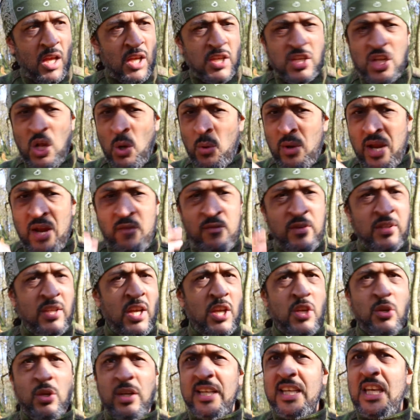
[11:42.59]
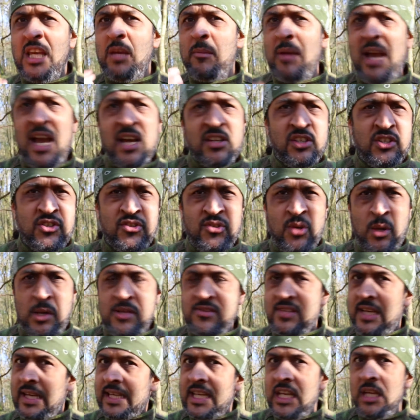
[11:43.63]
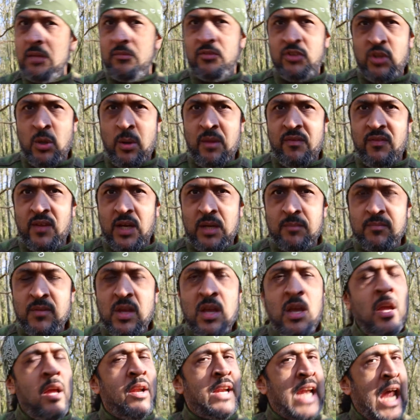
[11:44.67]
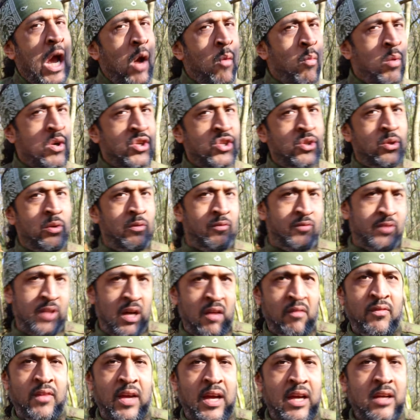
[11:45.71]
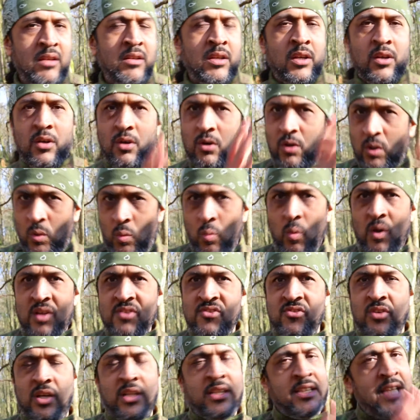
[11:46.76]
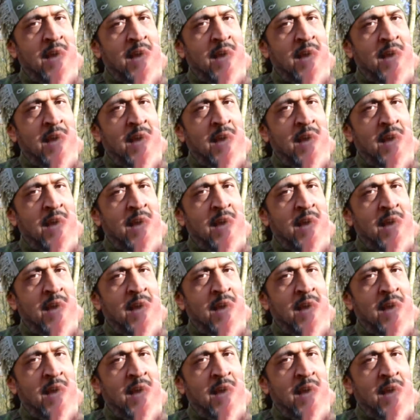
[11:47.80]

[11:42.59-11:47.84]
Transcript: you know every day you're going to keep adding to this and keep doing that now once you've done that on one side.